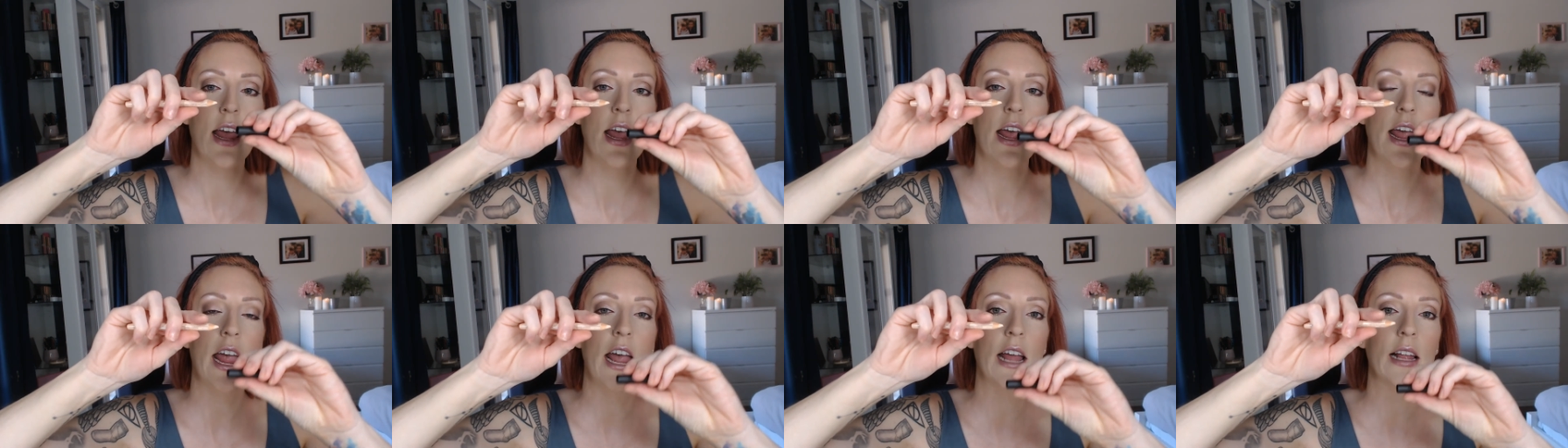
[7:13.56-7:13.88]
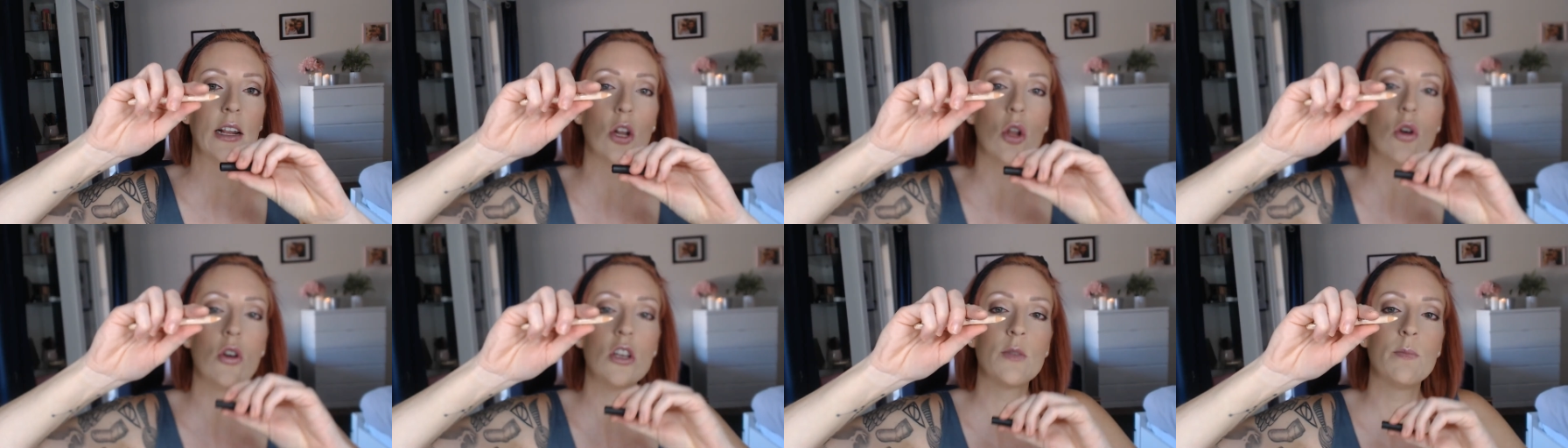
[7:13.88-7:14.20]
it
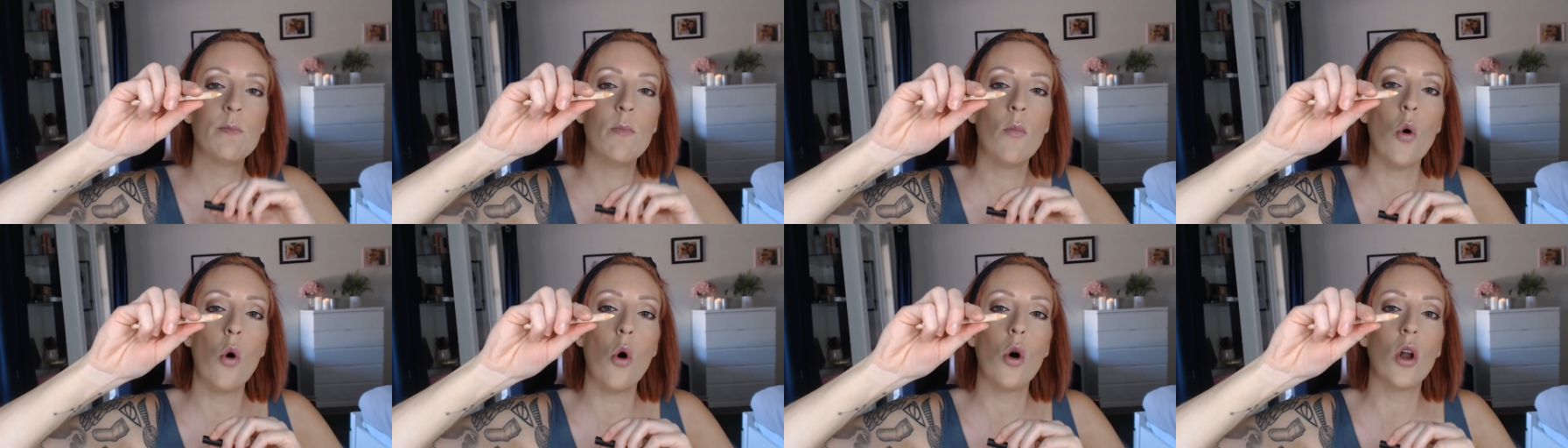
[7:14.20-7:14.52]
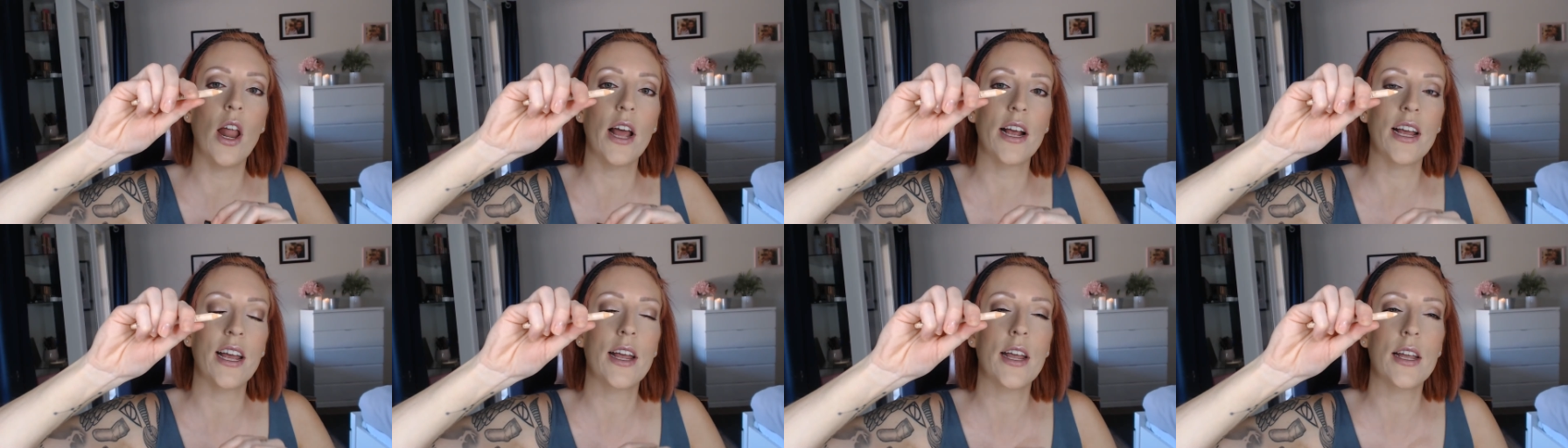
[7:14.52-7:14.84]
looks more
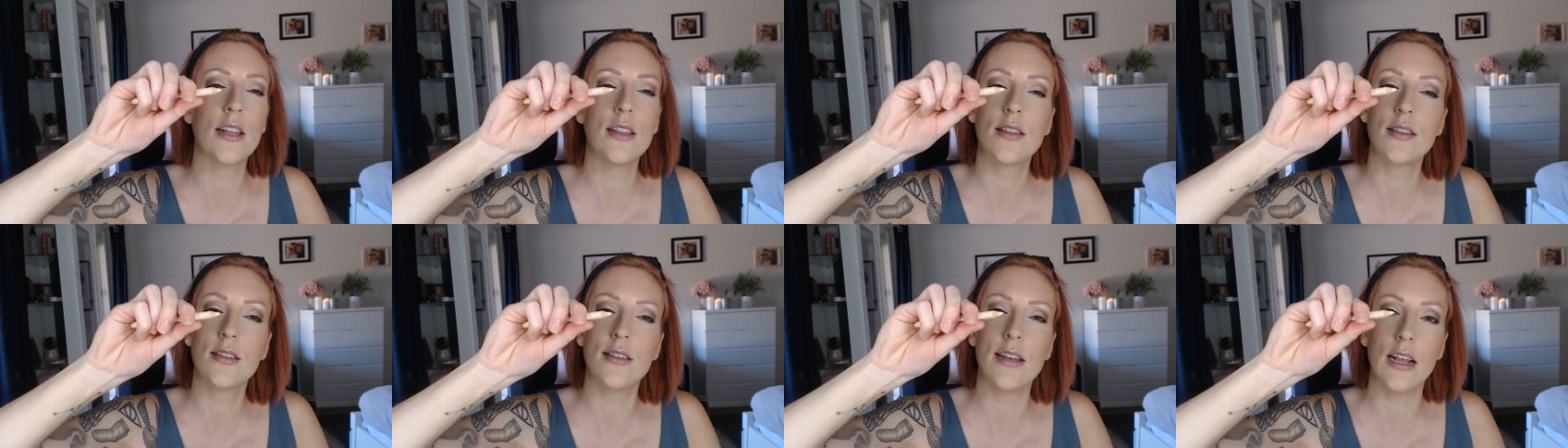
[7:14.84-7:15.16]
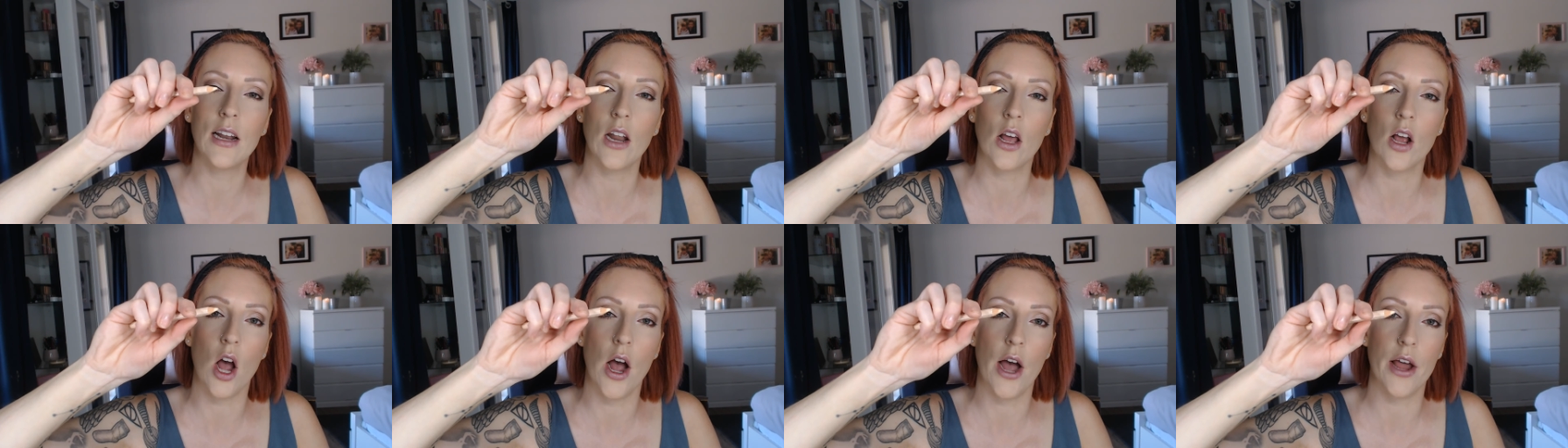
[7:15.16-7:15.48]
like a
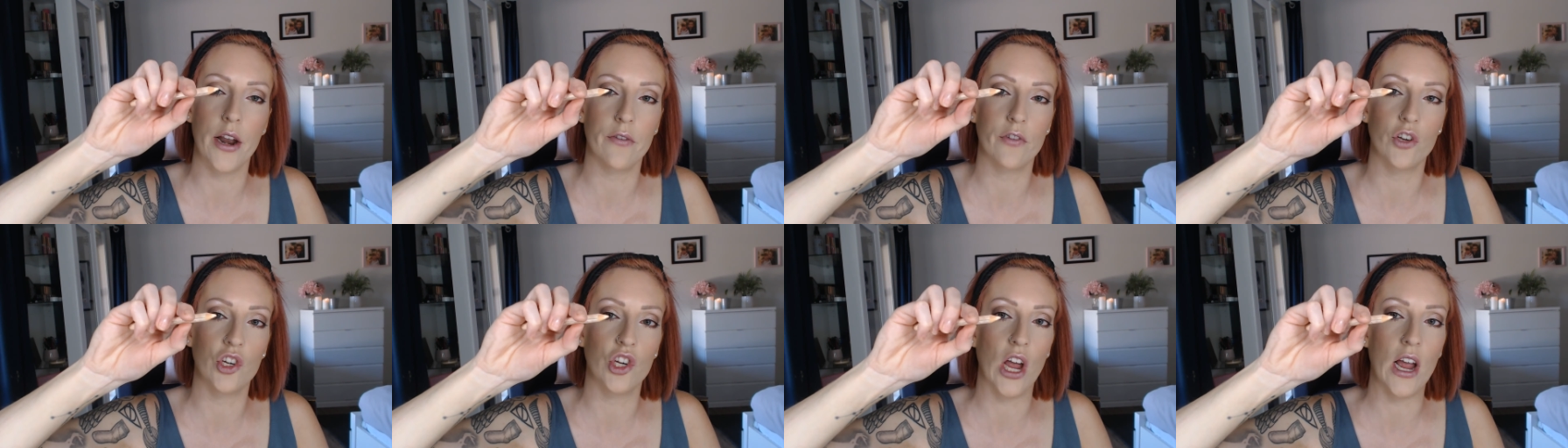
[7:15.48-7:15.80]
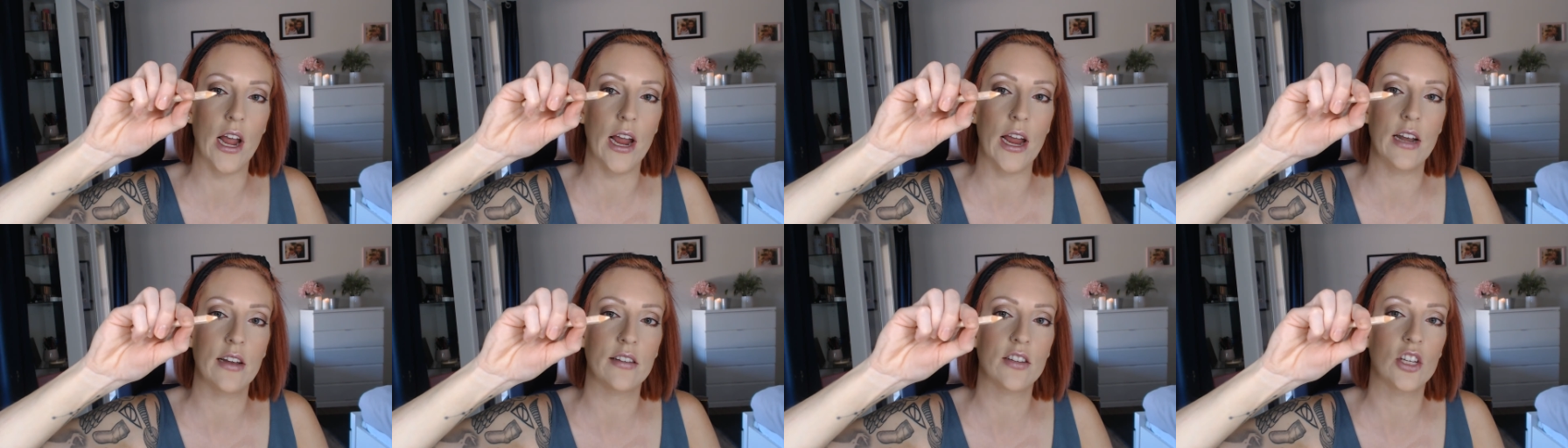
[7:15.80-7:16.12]
concealer kind of
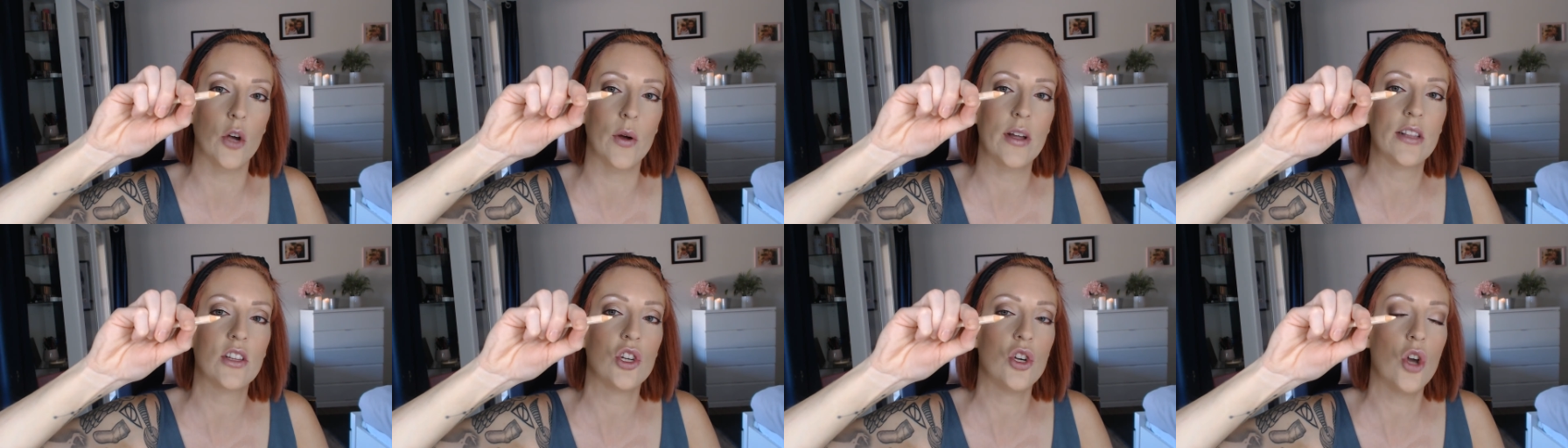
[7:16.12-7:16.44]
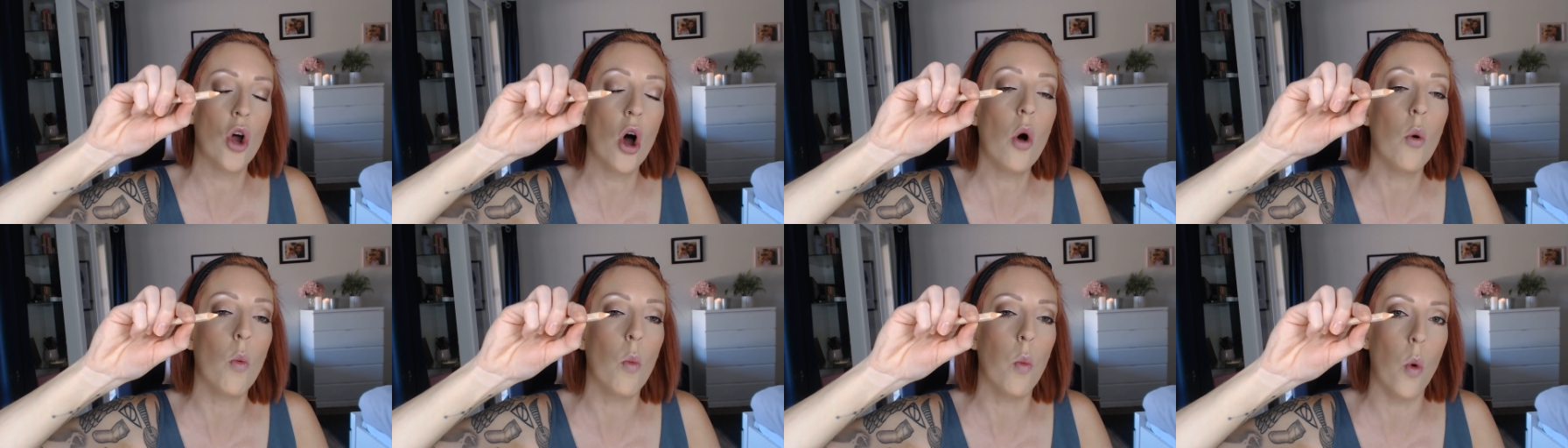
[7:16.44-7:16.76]
shade. So it's
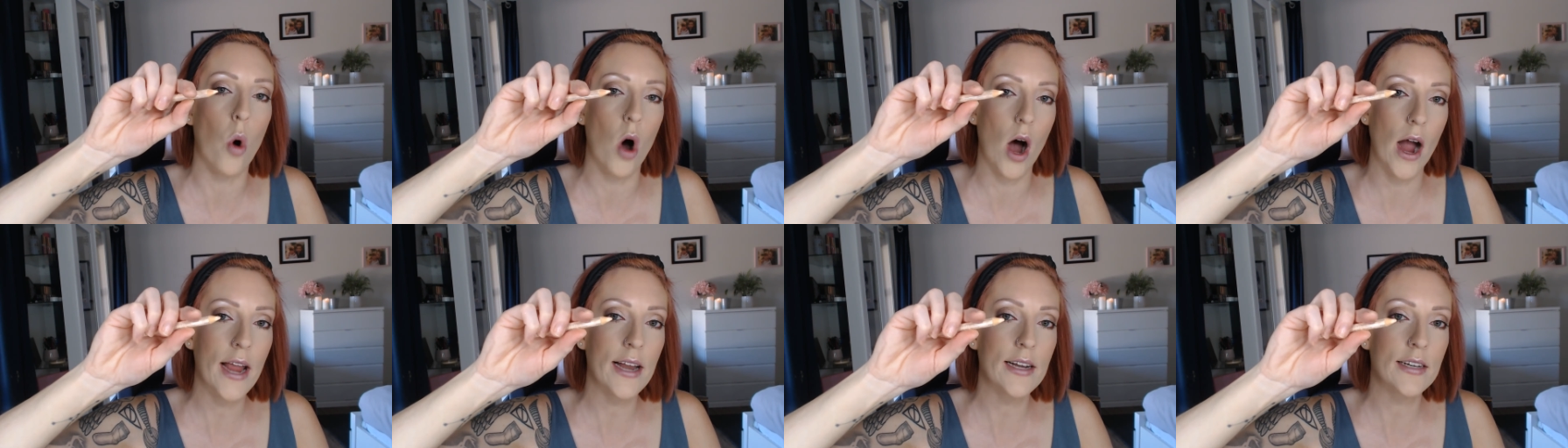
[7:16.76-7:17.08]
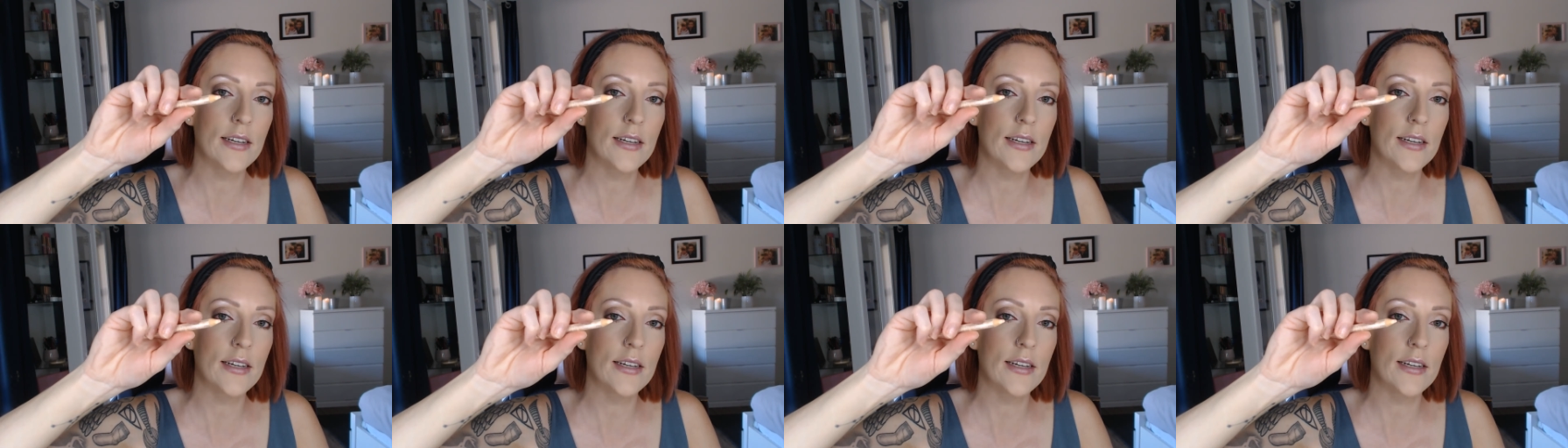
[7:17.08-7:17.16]
not white.